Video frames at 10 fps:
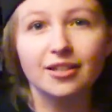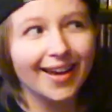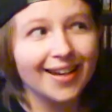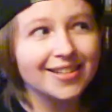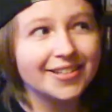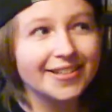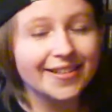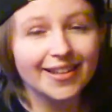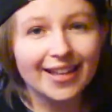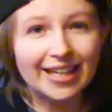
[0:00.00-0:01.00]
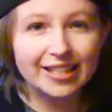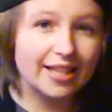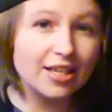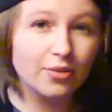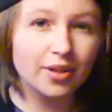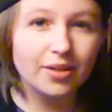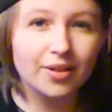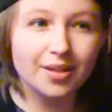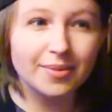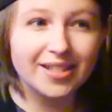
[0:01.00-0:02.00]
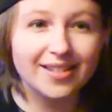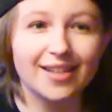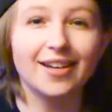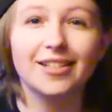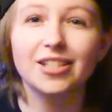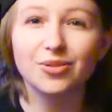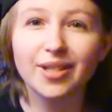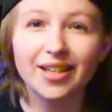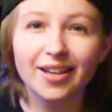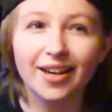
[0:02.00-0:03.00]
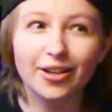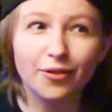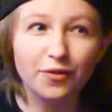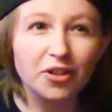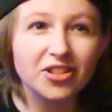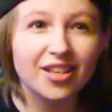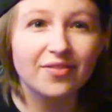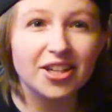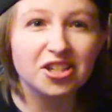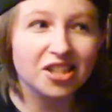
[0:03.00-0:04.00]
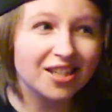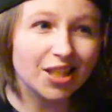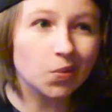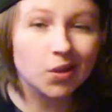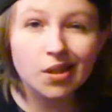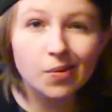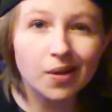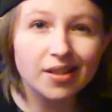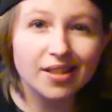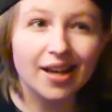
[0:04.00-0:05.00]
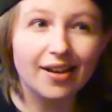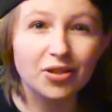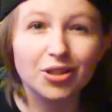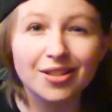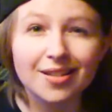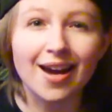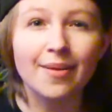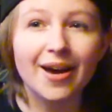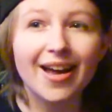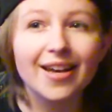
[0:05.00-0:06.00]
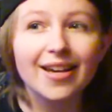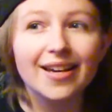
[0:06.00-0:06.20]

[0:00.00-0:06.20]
And the last thing you really want to be stuck doing at your first convention that you really want to have a good time at